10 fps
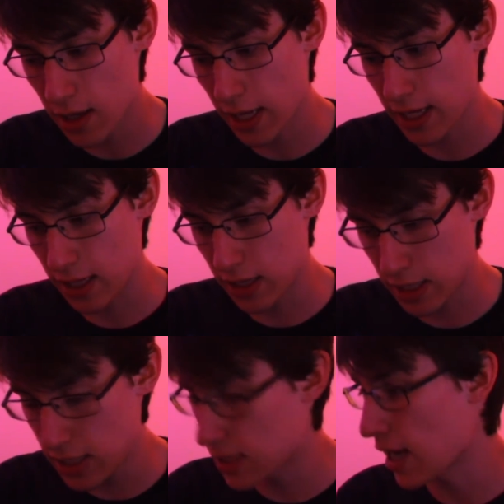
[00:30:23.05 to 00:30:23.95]
like
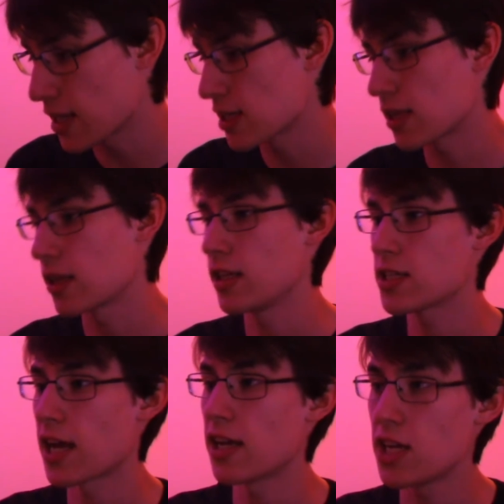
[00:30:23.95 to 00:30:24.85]
these kind of
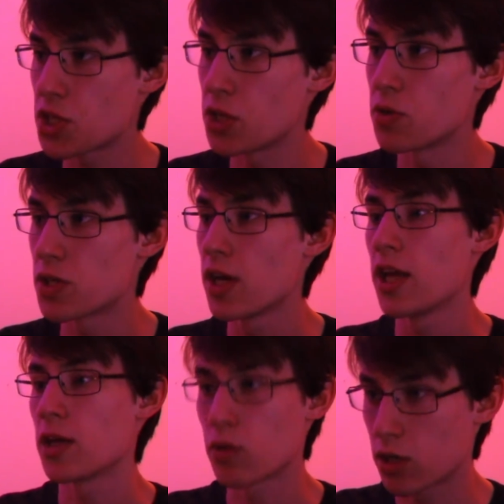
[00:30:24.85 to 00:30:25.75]
issues
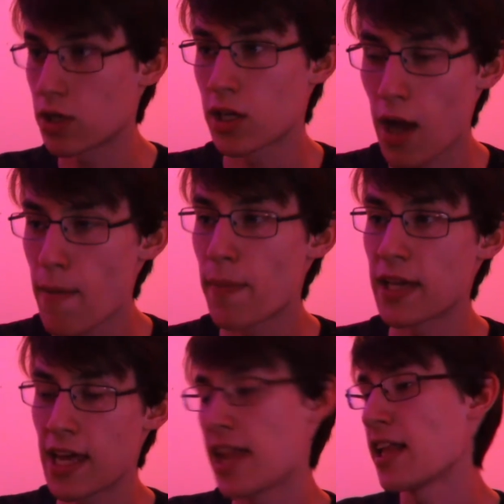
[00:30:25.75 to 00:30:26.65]
that were going to come up
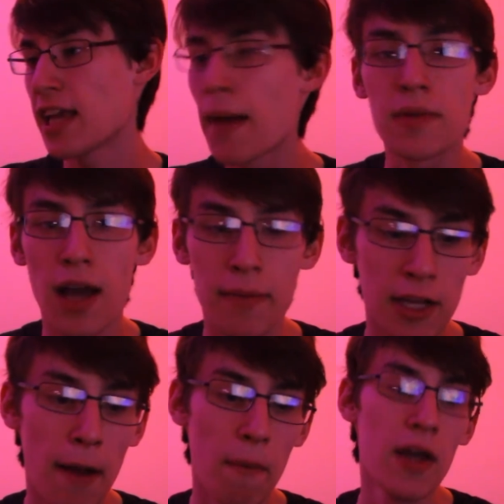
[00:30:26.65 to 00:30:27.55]
again, and they kept coming
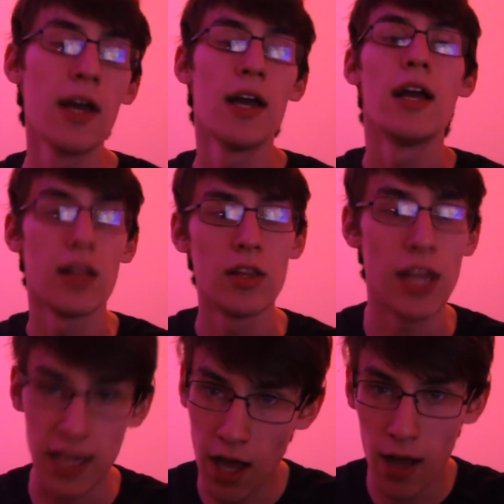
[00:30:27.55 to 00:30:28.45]
up.
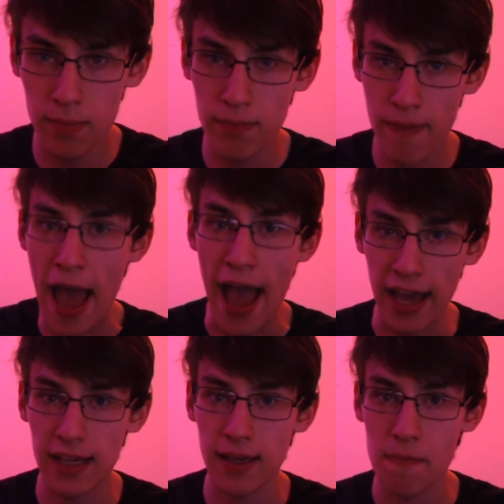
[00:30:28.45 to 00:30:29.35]
They come
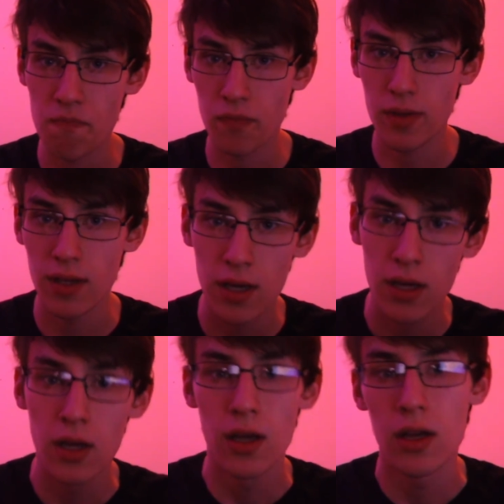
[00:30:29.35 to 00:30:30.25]
back.
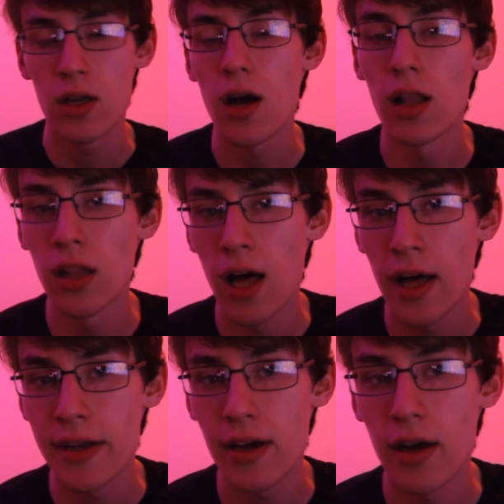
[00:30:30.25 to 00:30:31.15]
A
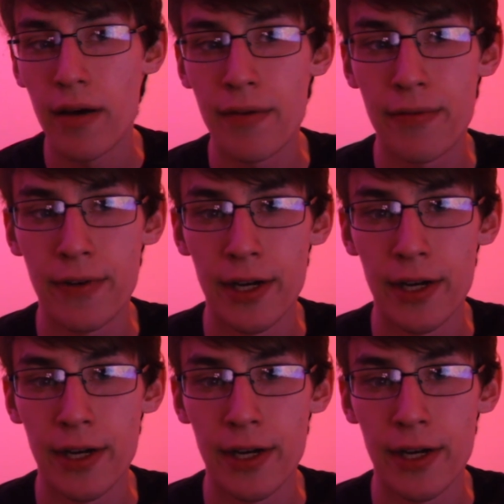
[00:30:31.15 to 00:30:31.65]
lot of